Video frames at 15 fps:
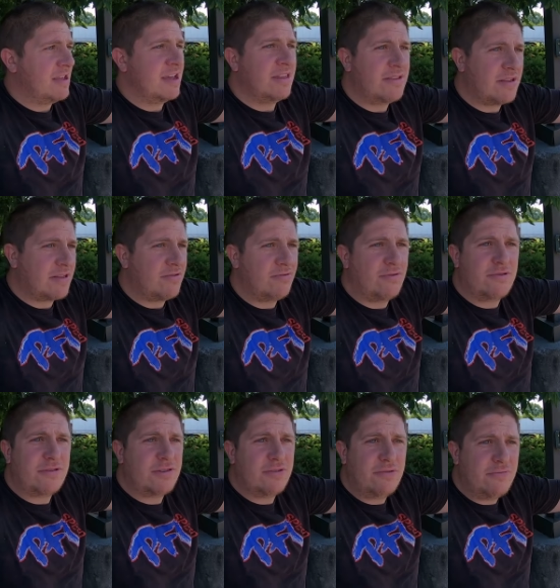in the
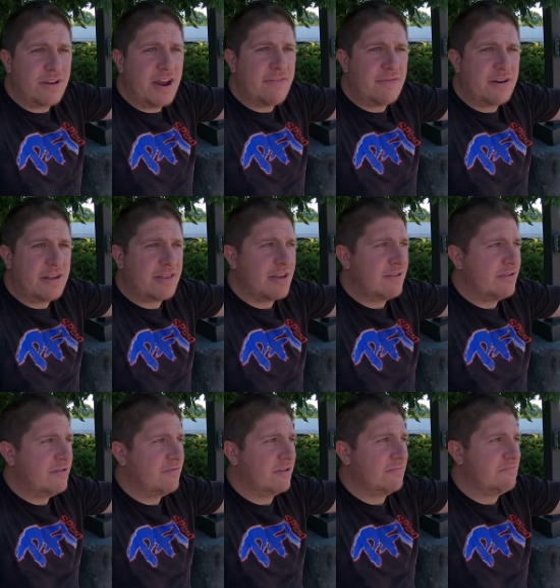store doing whatever it is they're
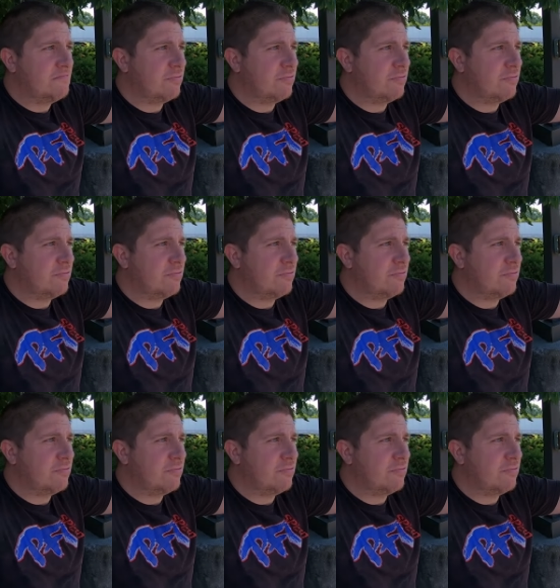doing,